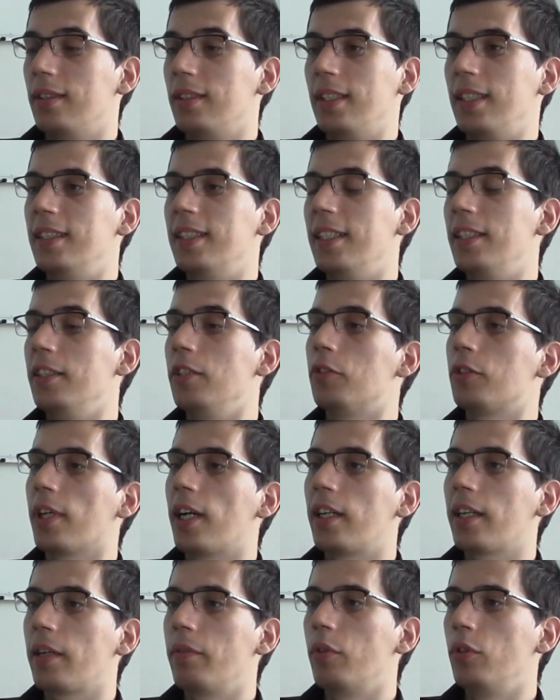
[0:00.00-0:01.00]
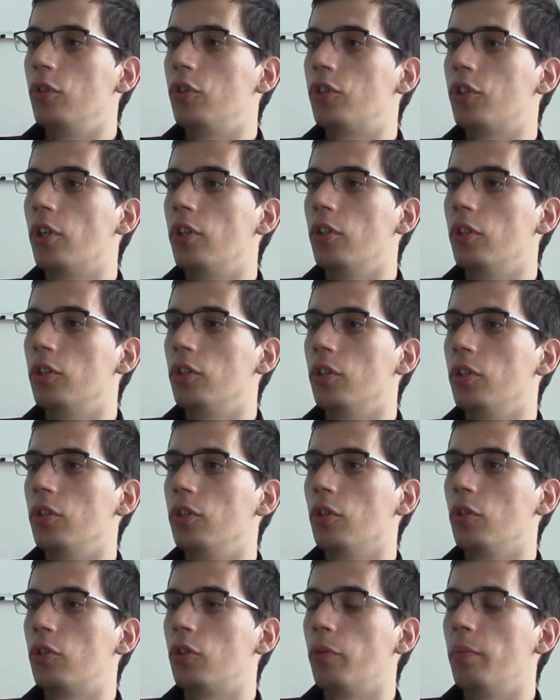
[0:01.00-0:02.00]
in the Industrial Revolution, the,
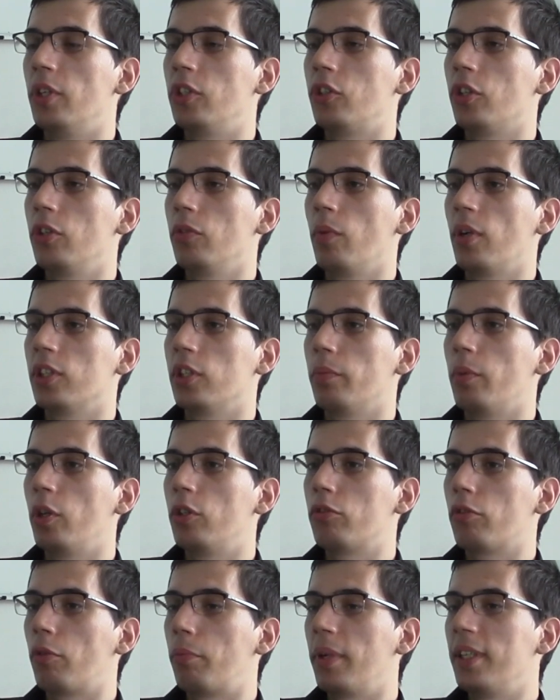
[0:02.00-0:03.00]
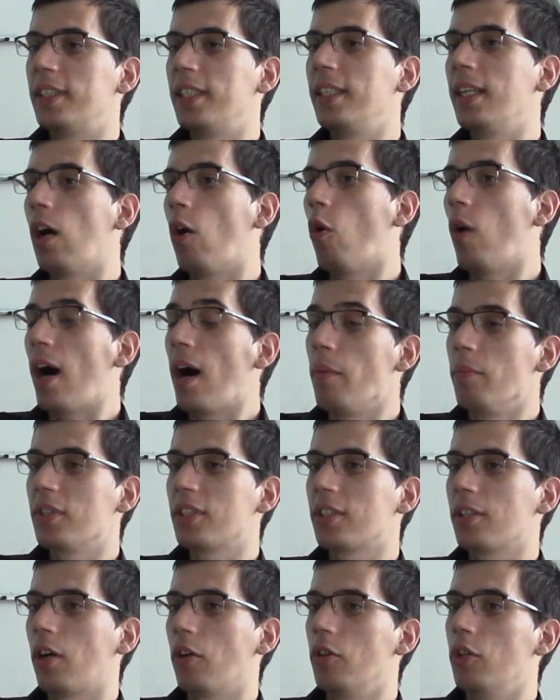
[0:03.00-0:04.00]
the automation was about replacing our
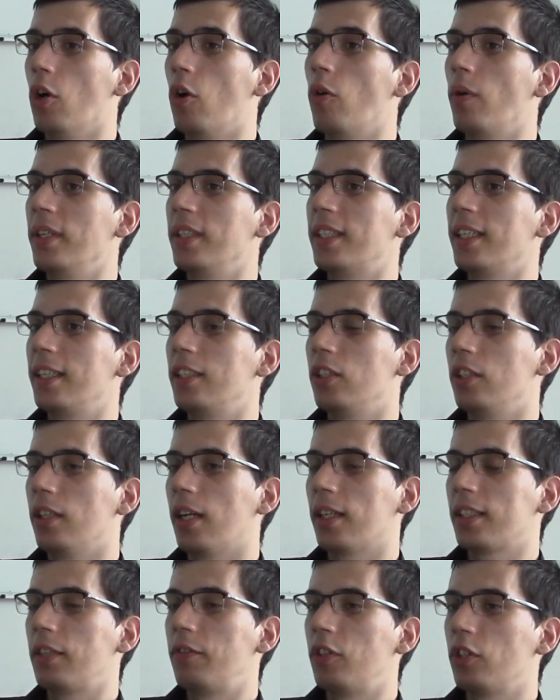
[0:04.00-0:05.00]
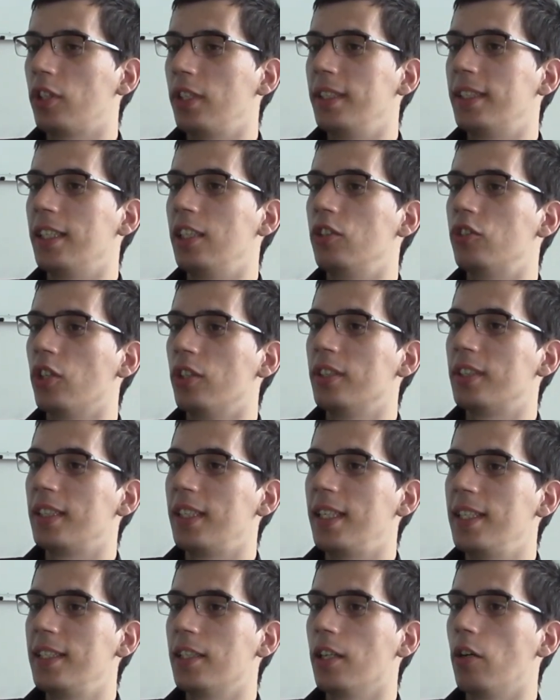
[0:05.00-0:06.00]
arms, and now intelli- artificial intelligence
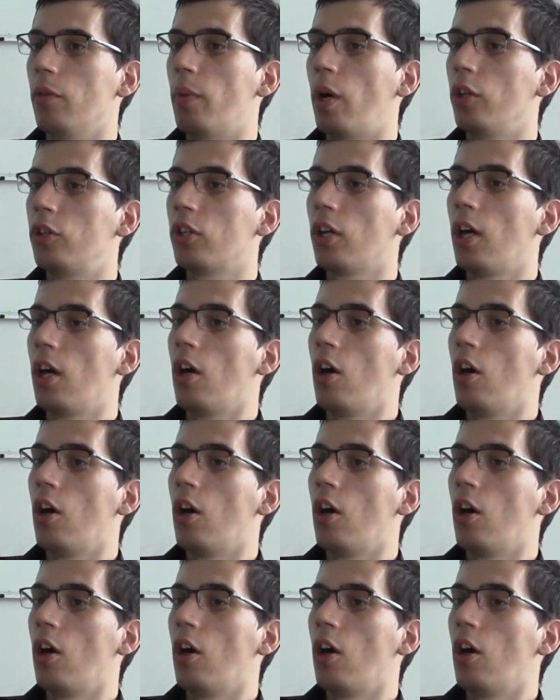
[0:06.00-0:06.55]
is about